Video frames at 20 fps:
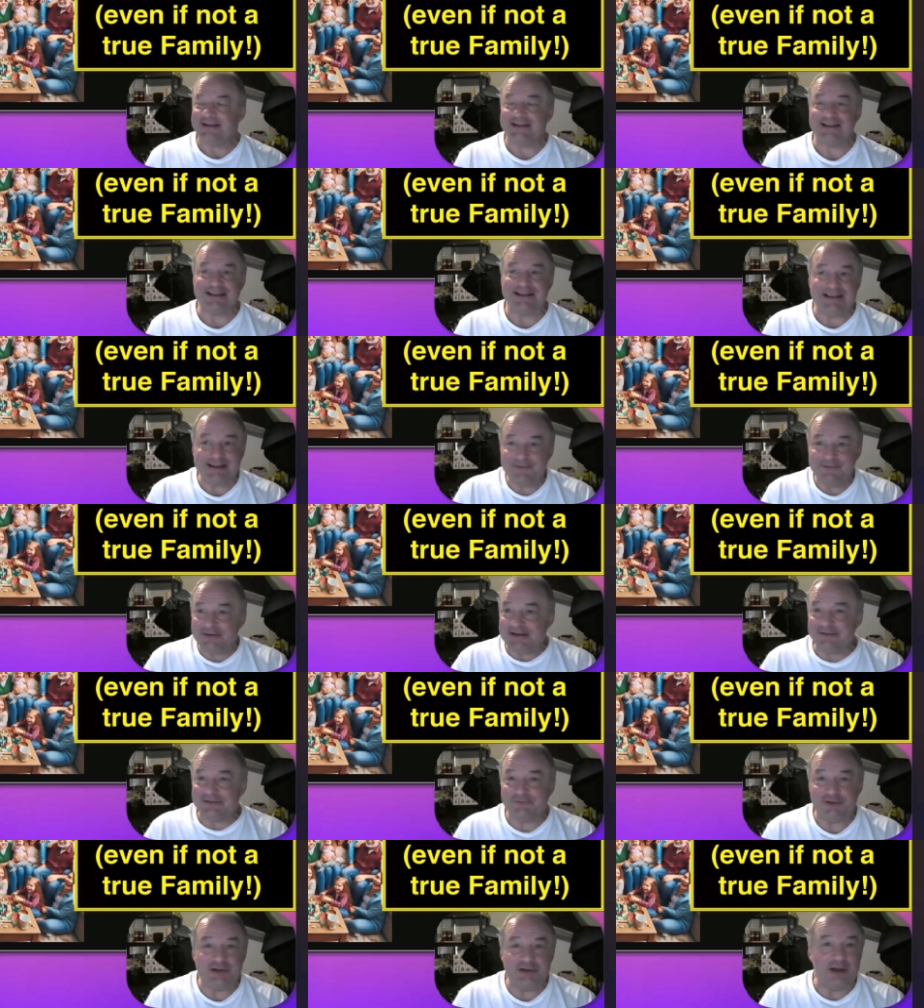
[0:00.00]
Even
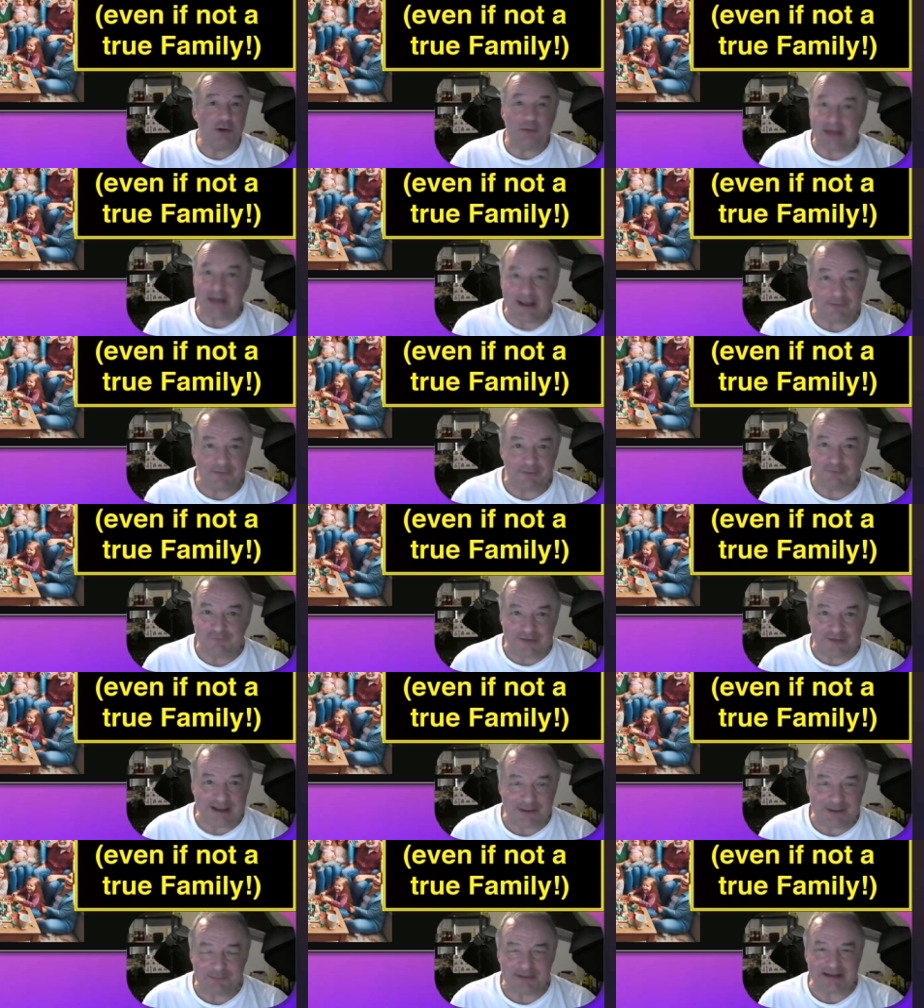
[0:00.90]
if you don't have a
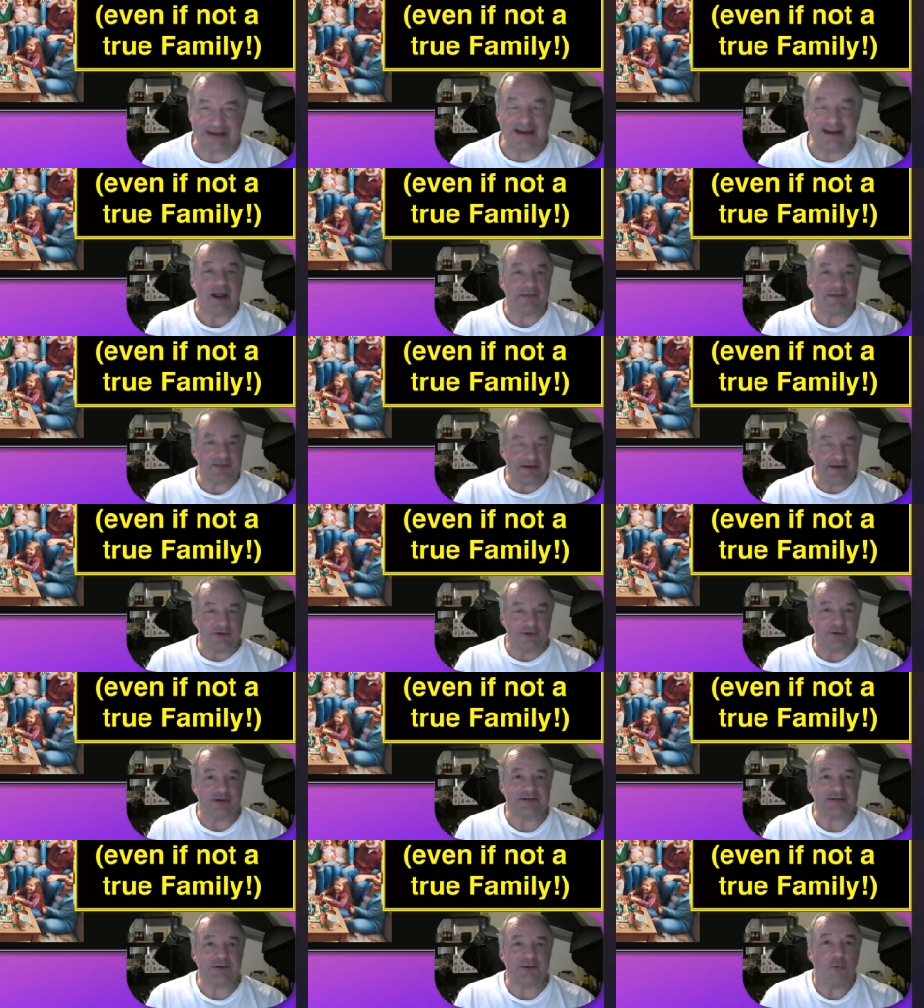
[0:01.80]
family, I think
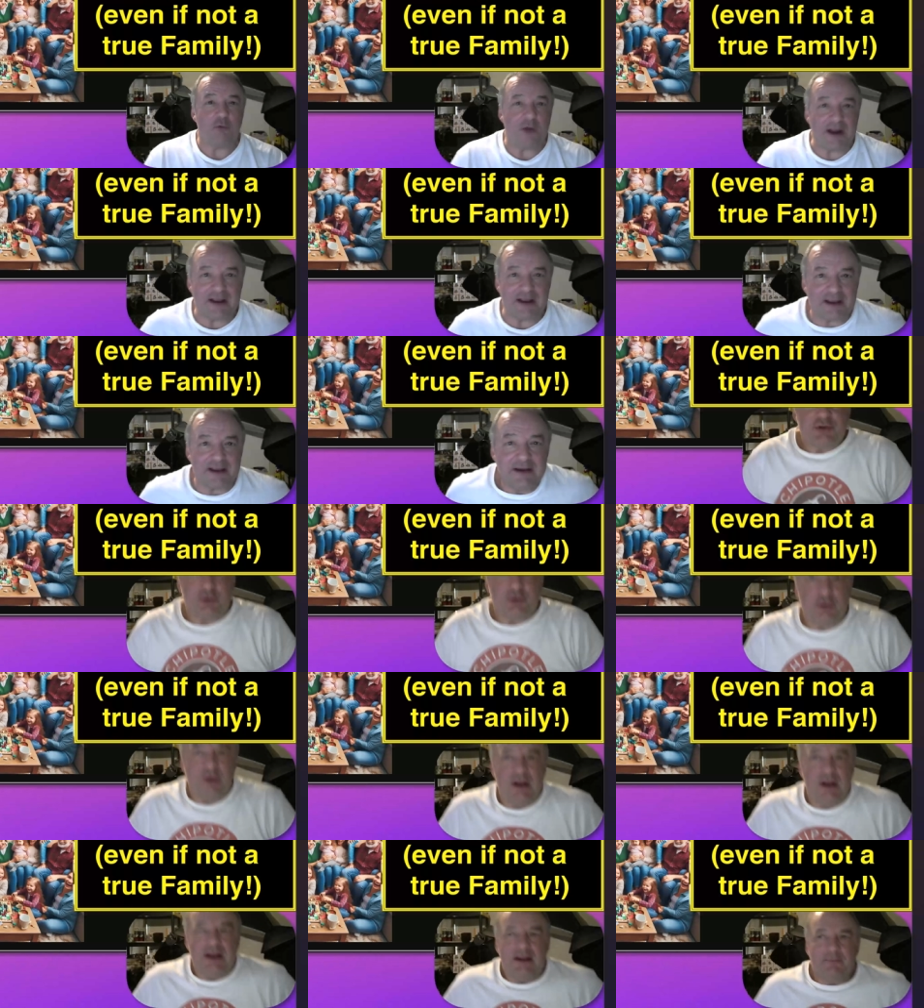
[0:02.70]
there is a way
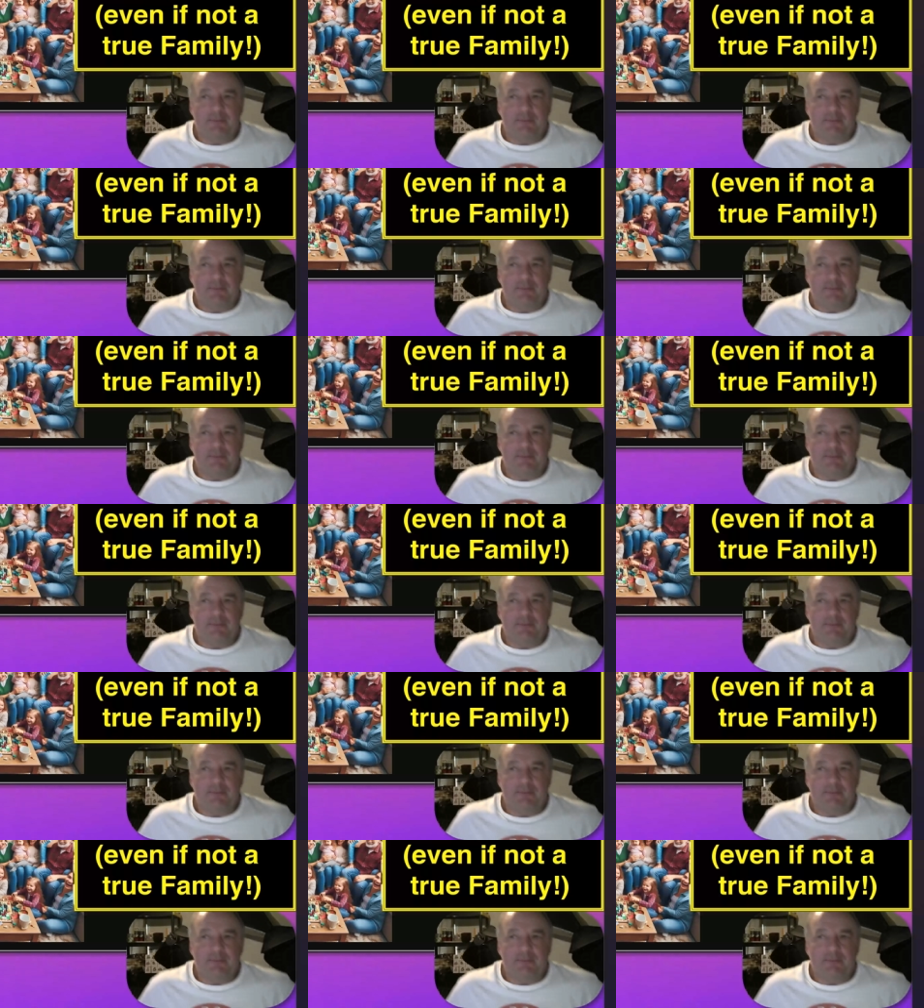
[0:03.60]
to